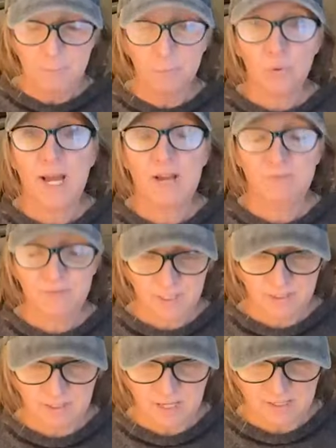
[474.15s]
Pray for
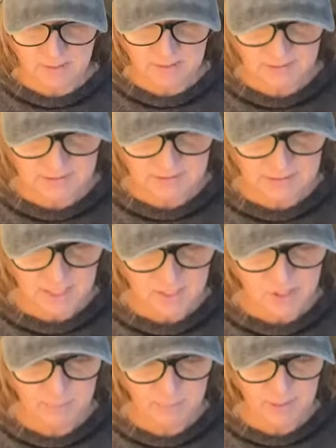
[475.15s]
the lungs
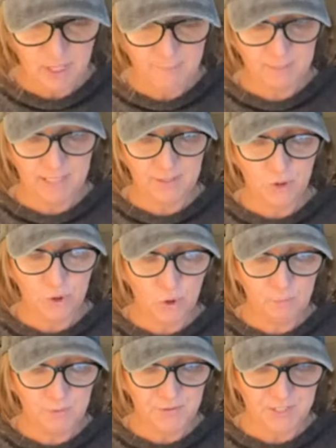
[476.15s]
to become like
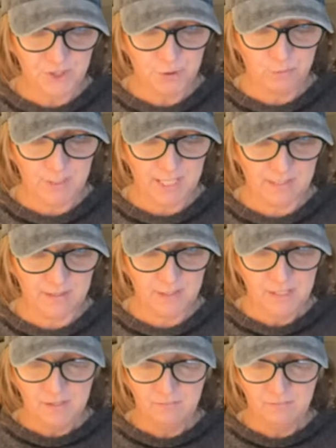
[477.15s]
normal tissue again,